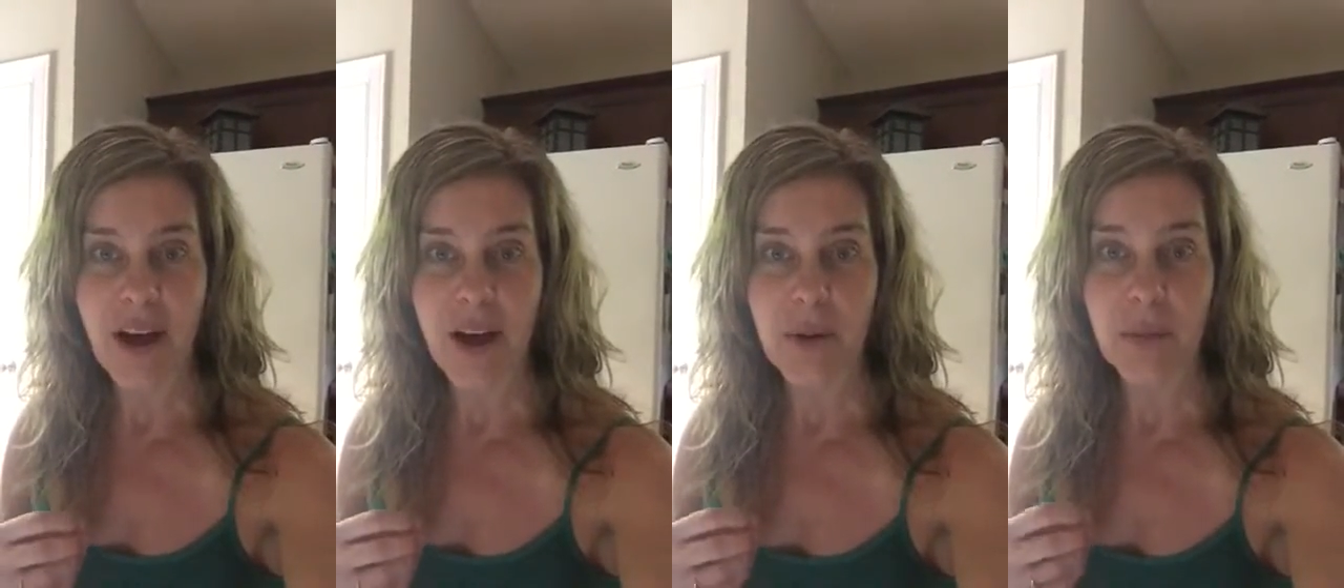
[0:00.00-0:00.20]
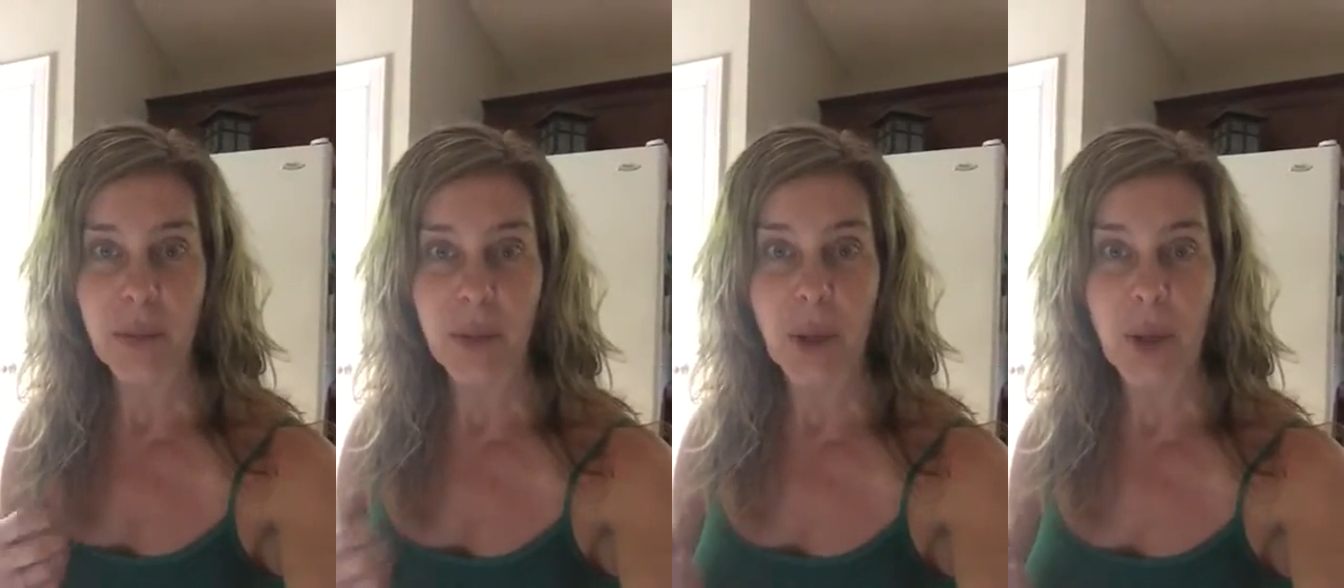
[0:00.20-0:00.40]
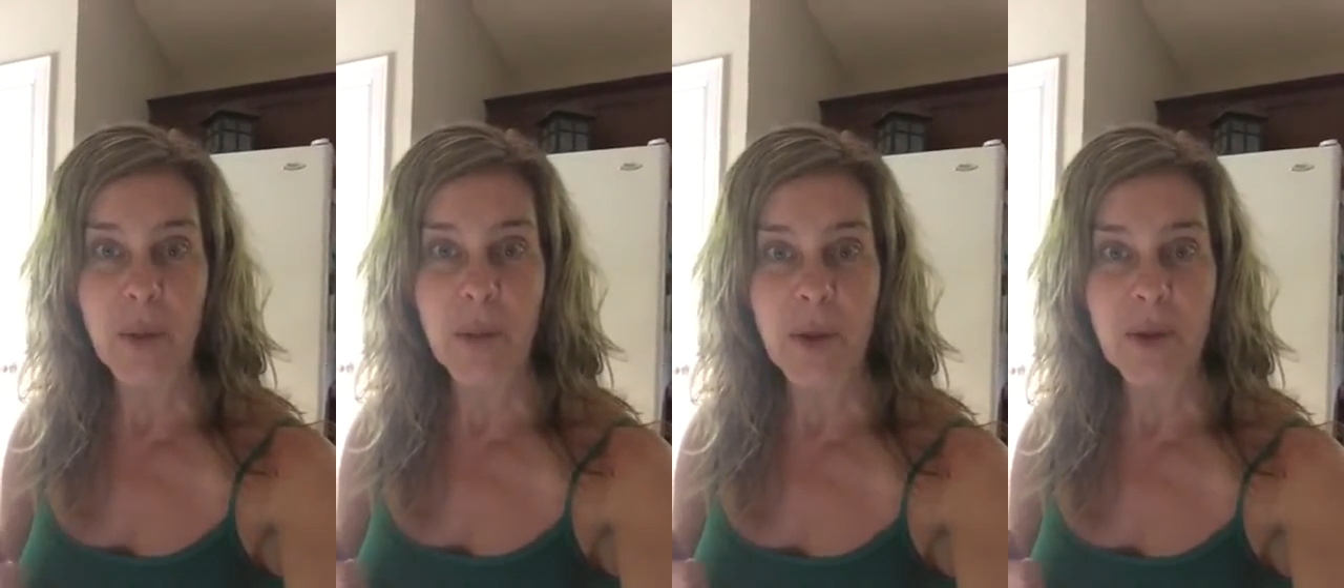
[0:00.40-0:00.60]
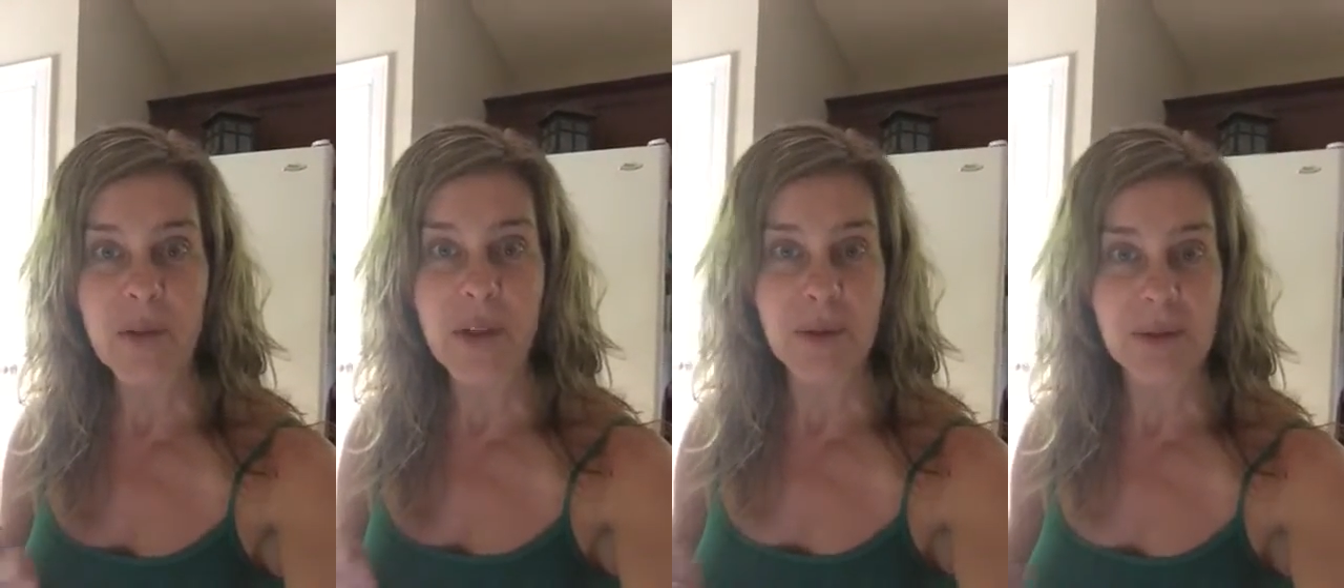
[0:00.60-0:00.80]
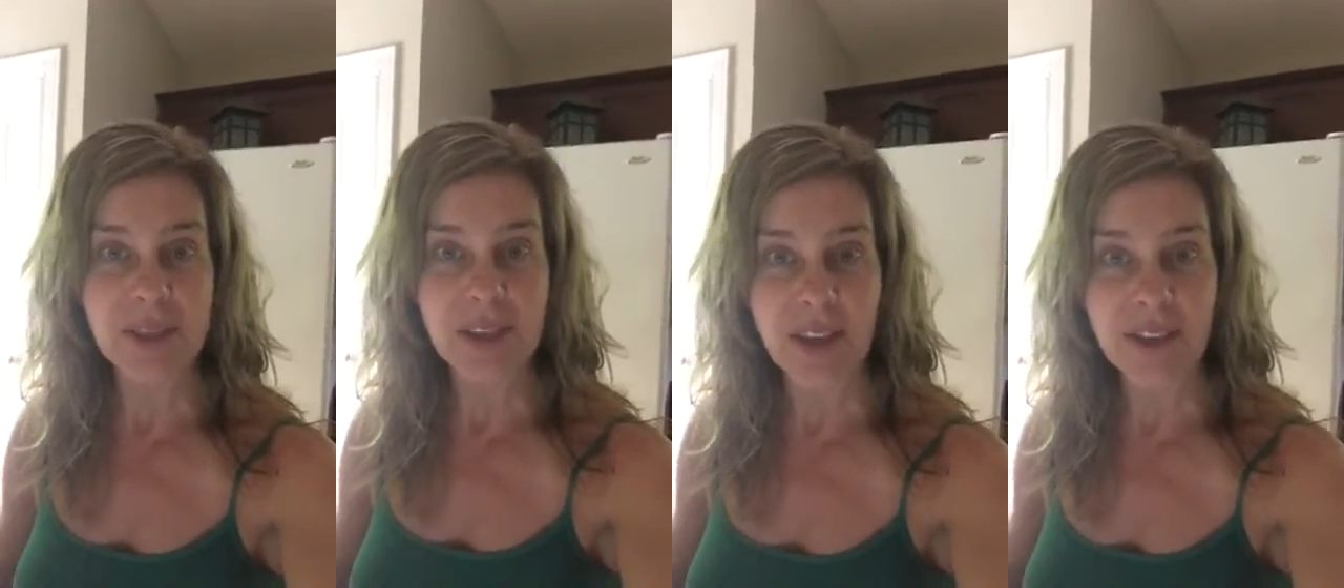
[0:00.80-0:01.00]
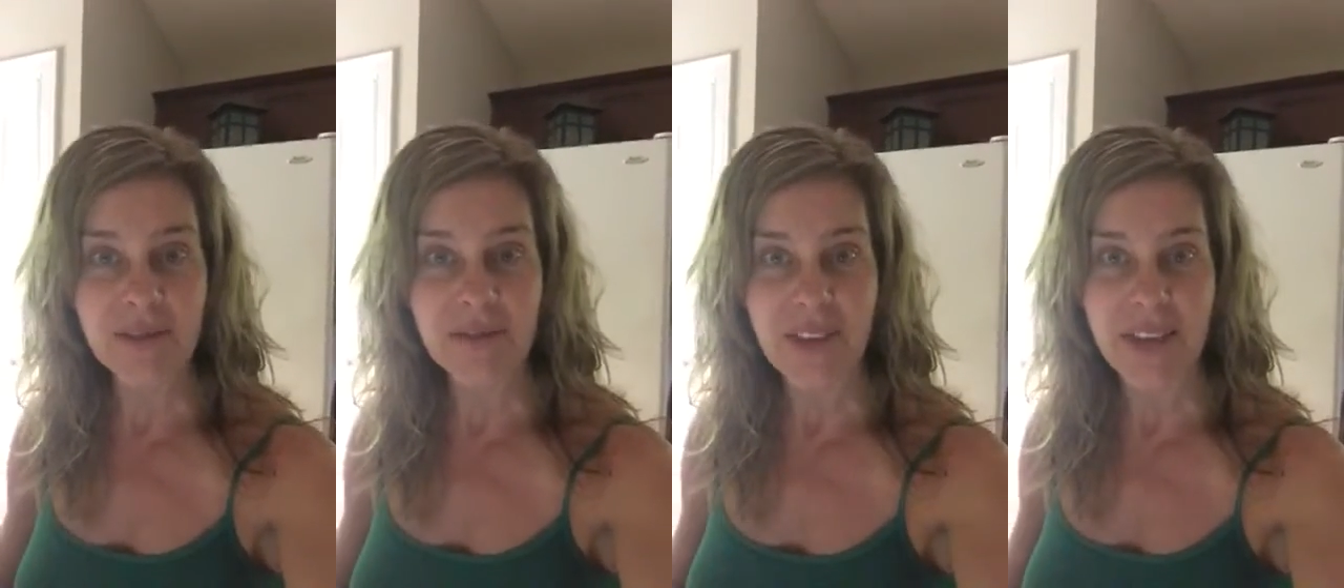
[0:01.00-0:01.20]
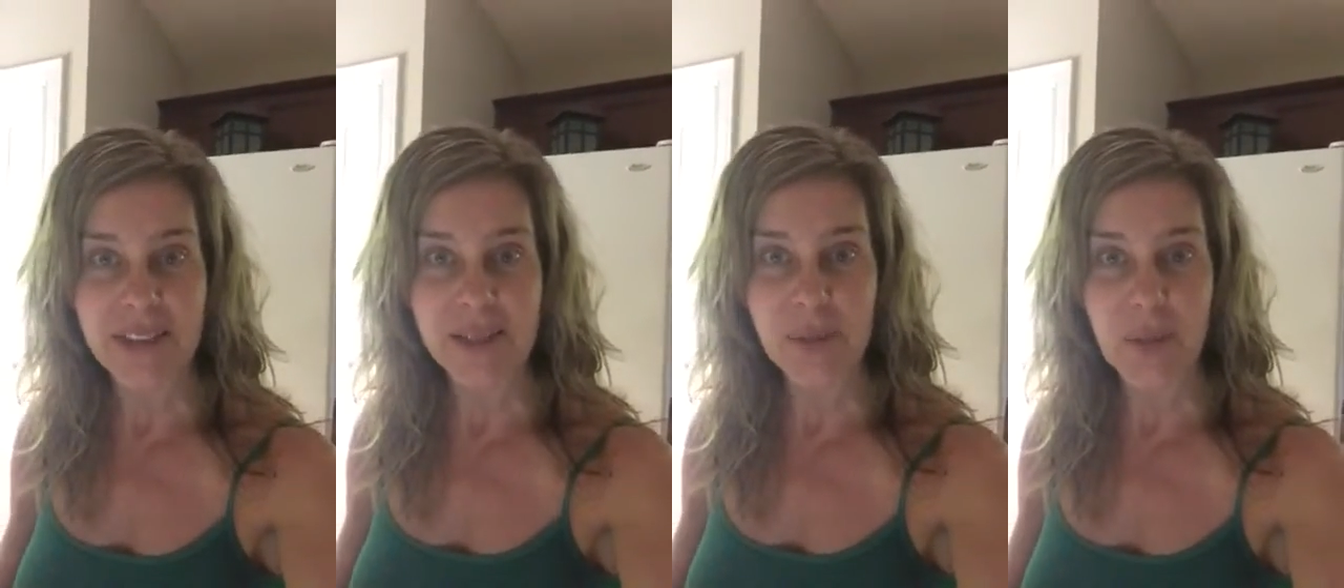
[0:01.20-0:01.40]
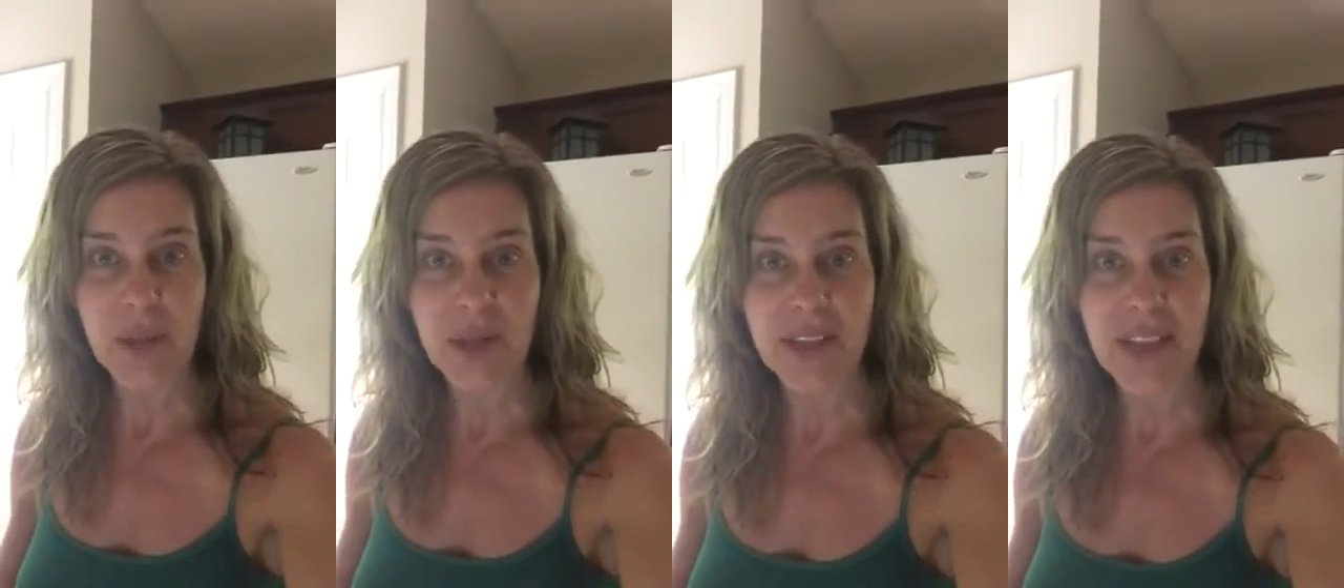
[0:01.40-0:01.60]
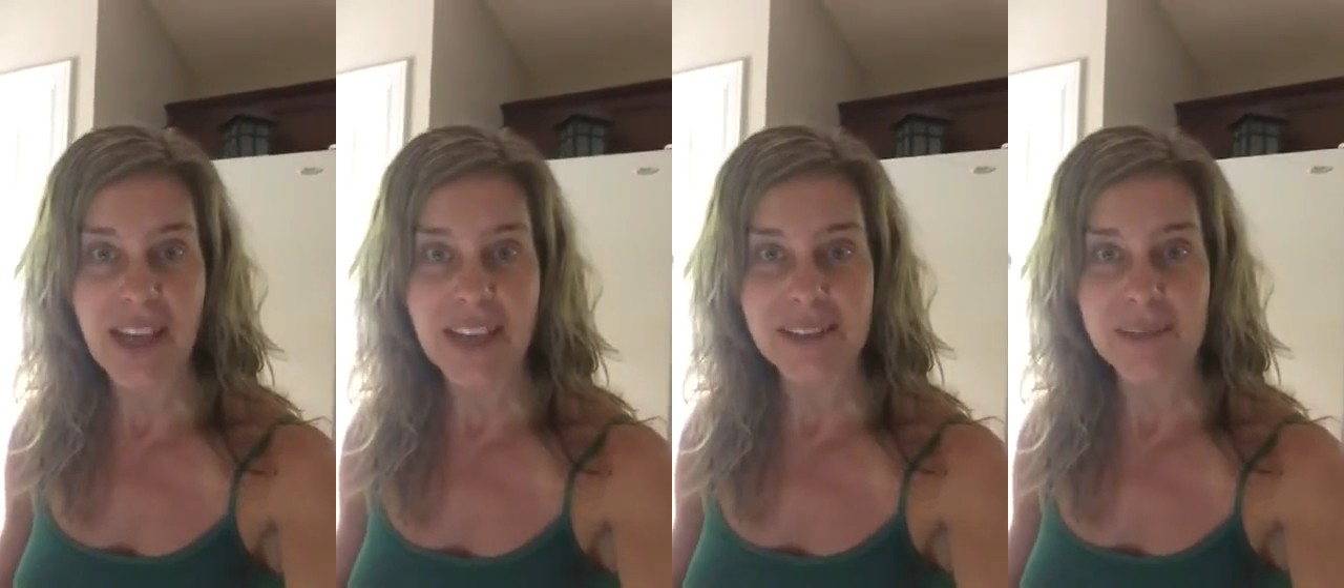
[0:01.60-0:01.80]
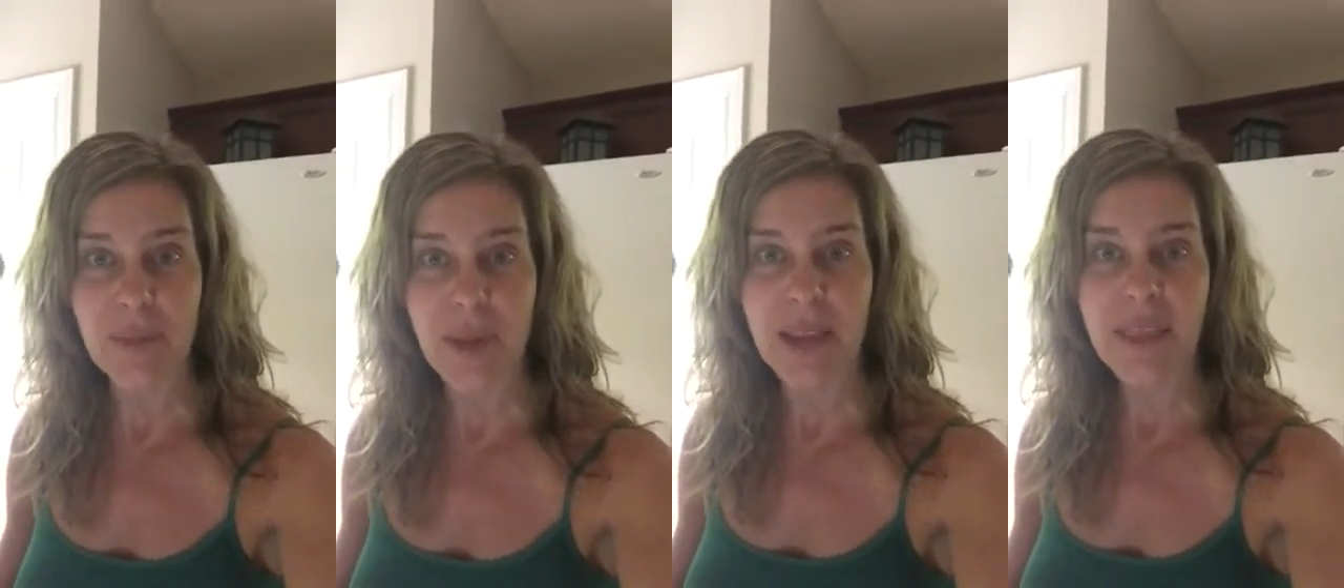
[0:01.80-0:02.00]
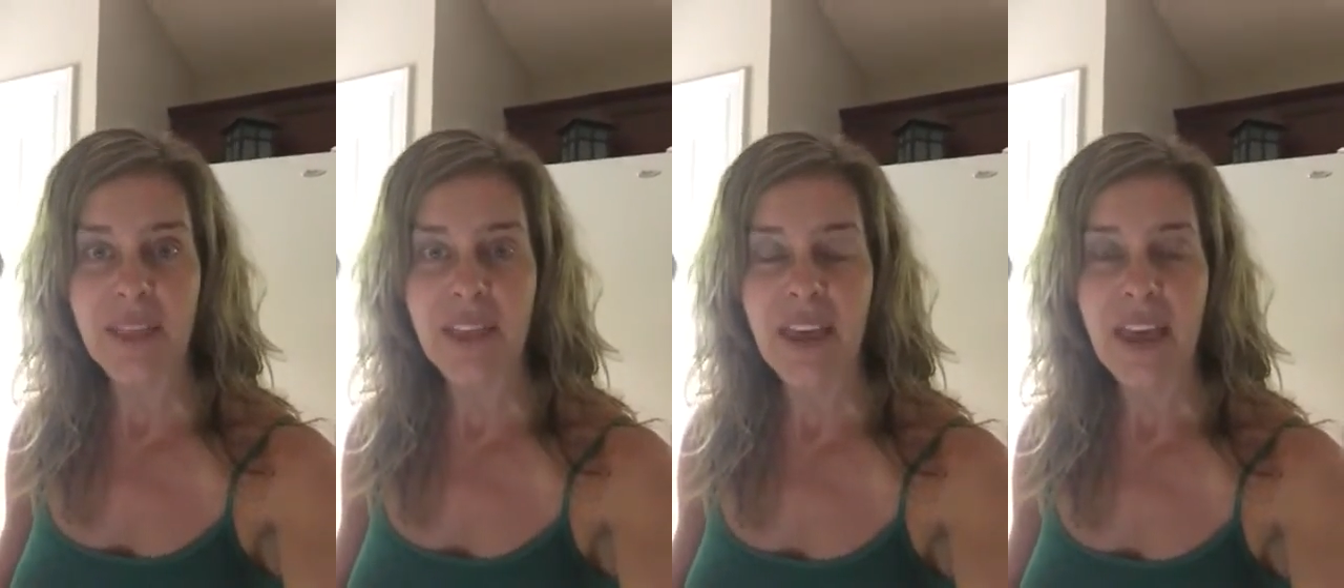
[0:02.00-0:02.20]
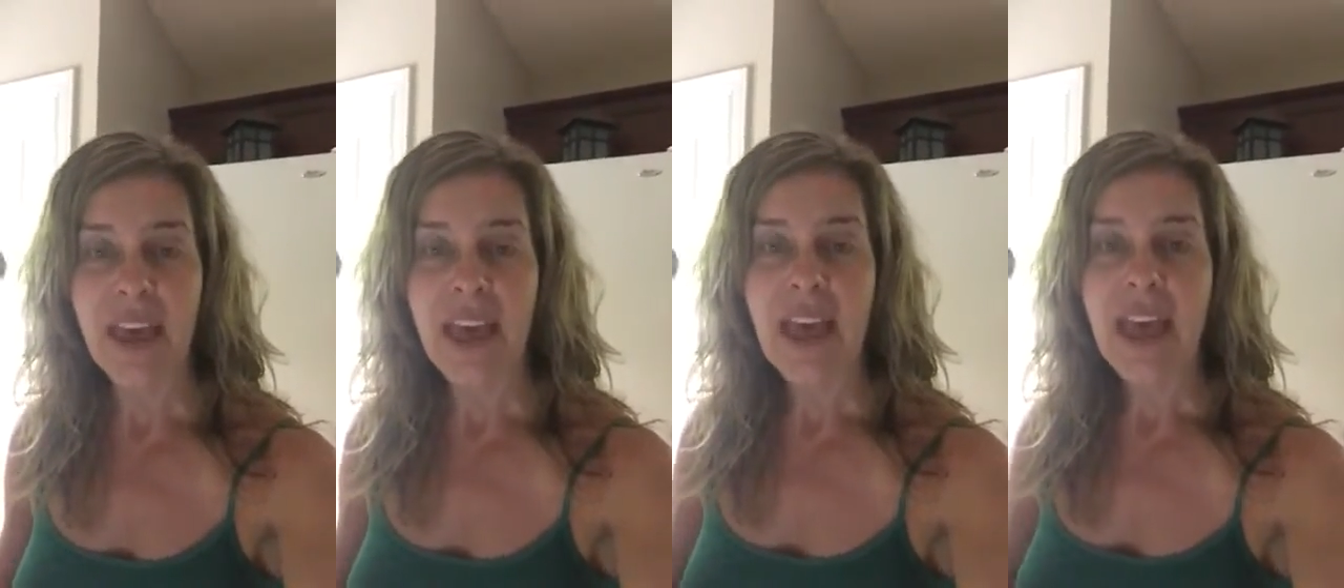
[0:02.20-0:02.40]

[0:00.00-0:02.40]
our promo that was on Facebook last month.